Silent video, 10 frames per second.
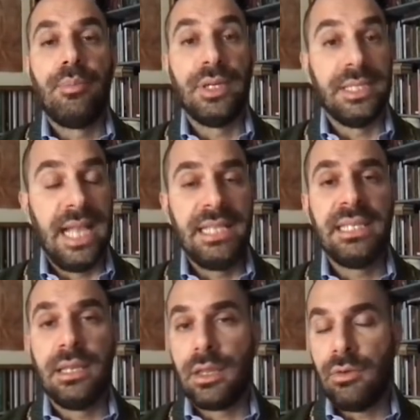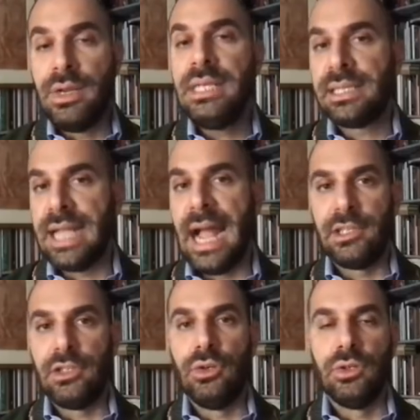presented 3
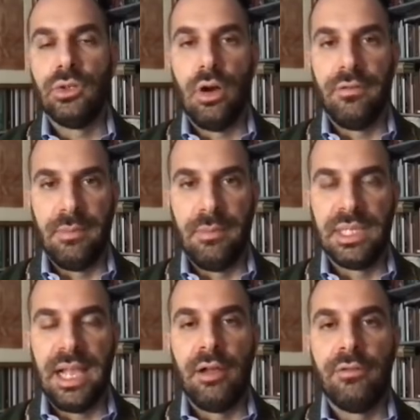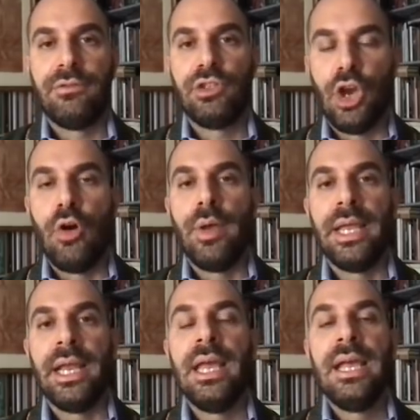statues of himself
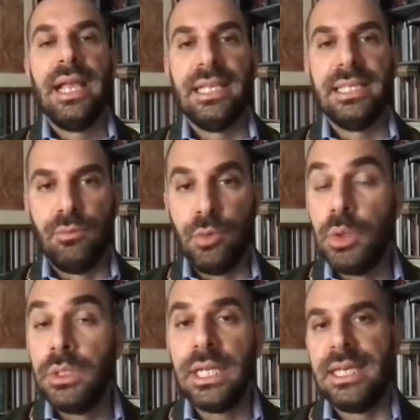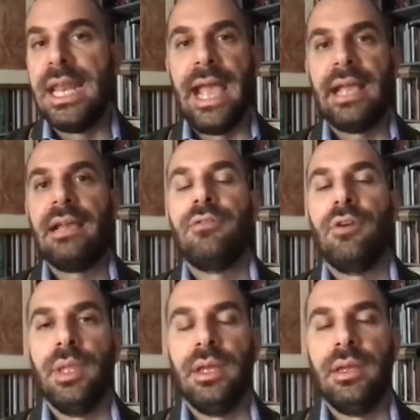showing his wounded neck
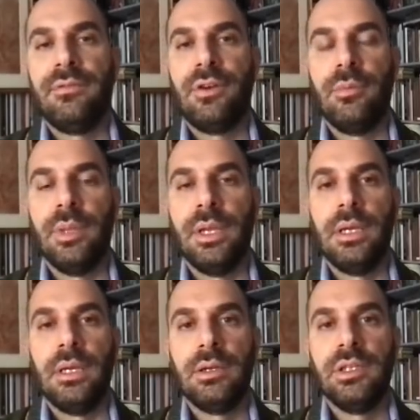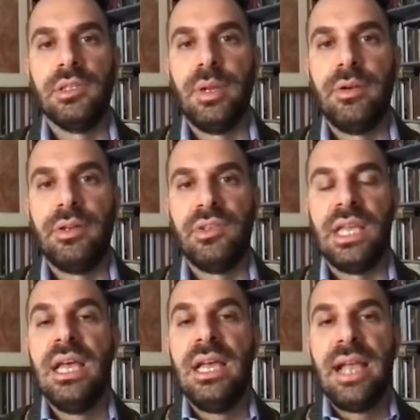from the
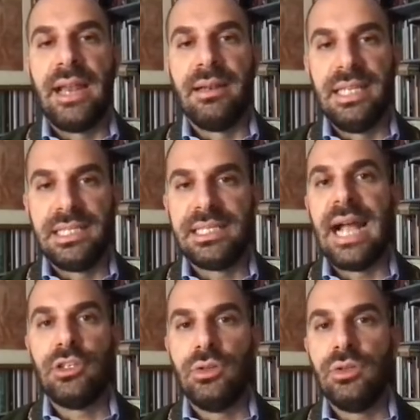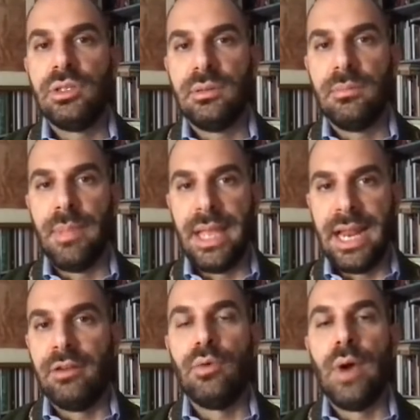conspiracy. And these statues made
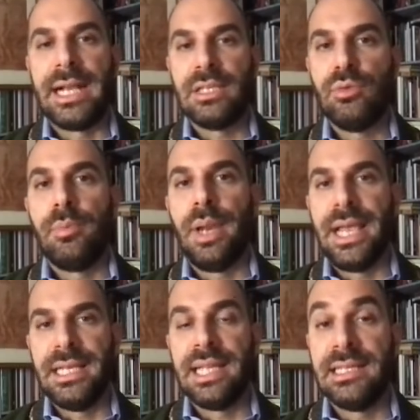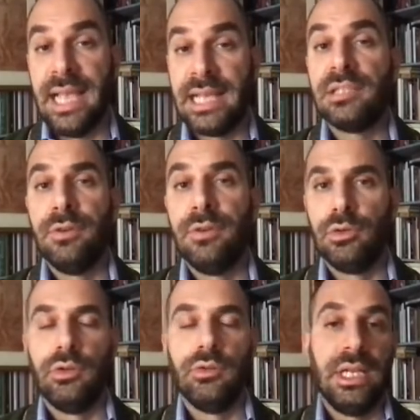out of wax were placed as ex
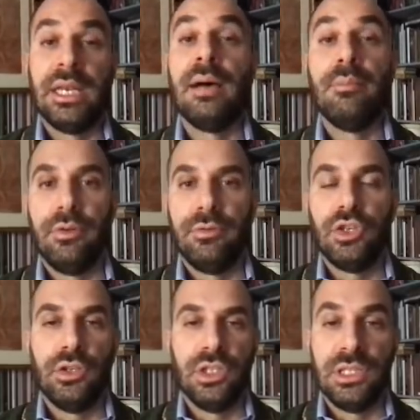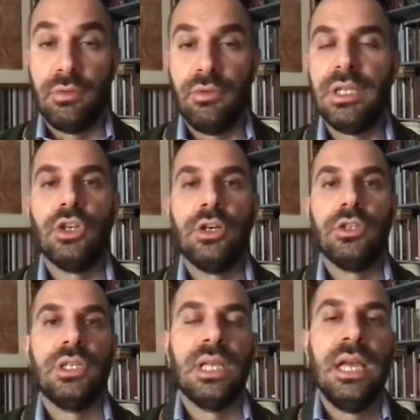votos in a number of churches, in 3
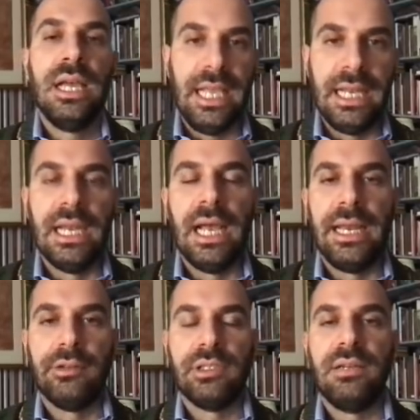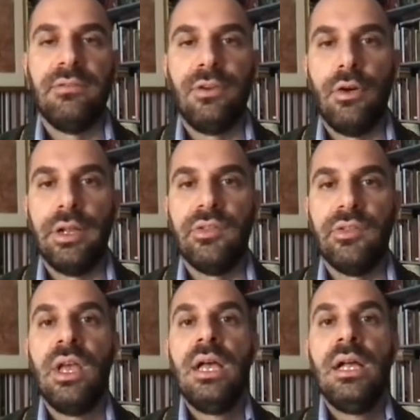churches in and outside
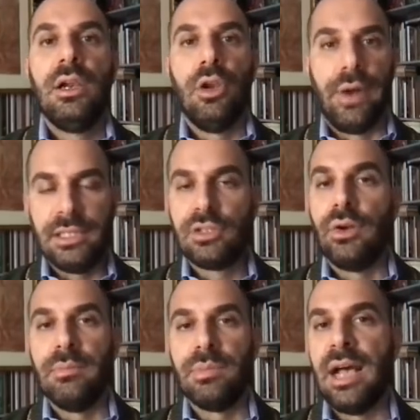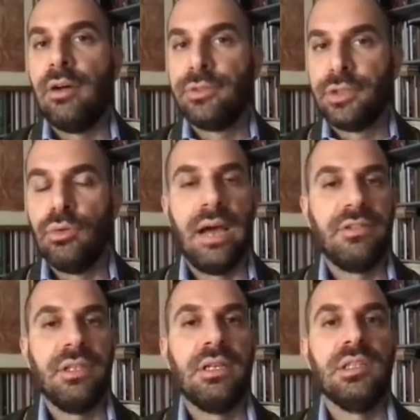Florence. Lorenzo himself, soon
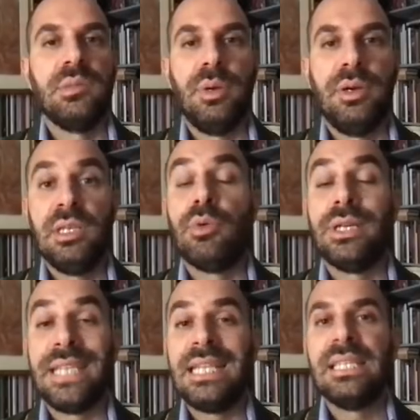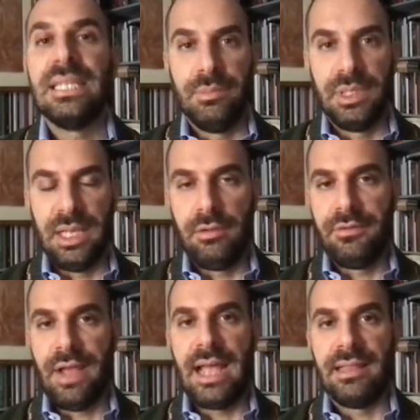after the conspiracy, presented
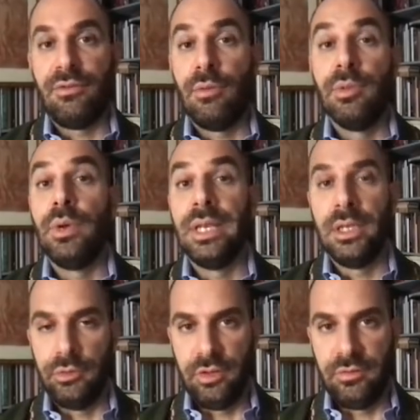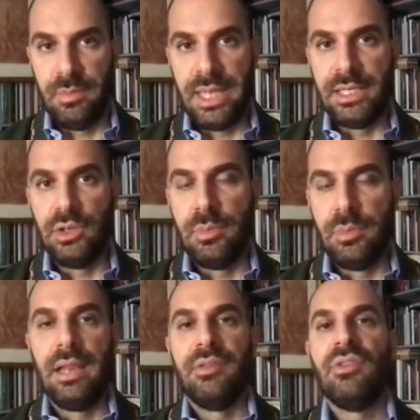himself from the windows of the Medici
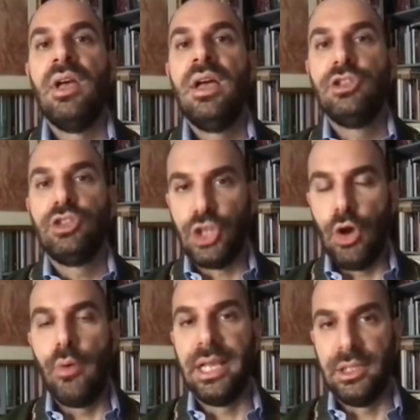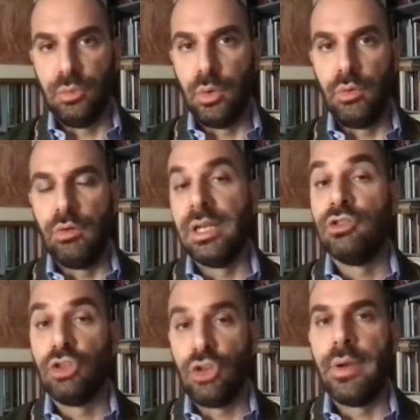Palace, showing his wound
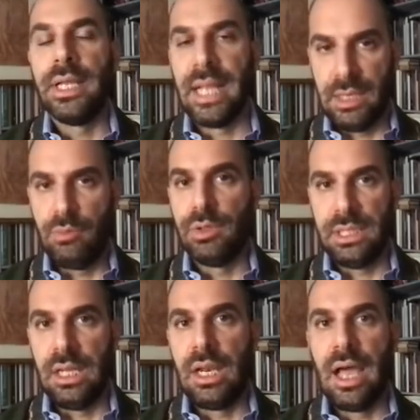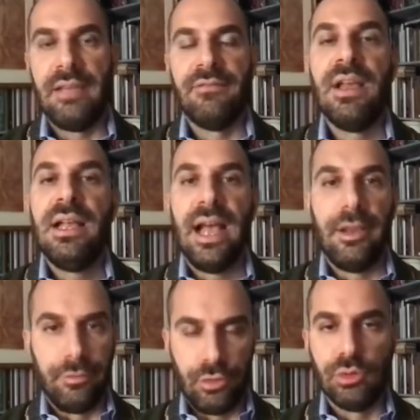and showing that he was still alive.
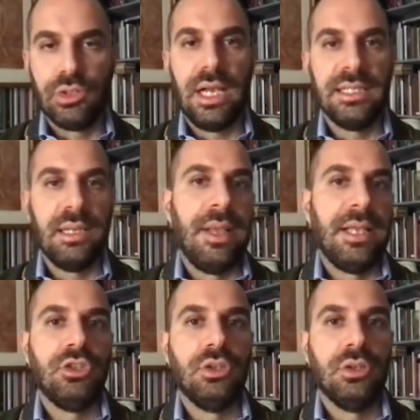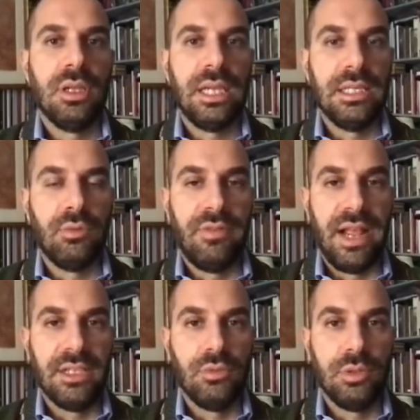And of course, as I mentioned, his
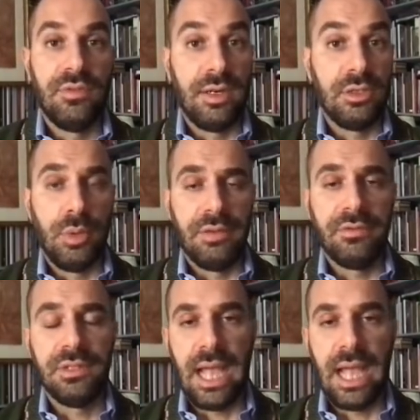revenge was very swift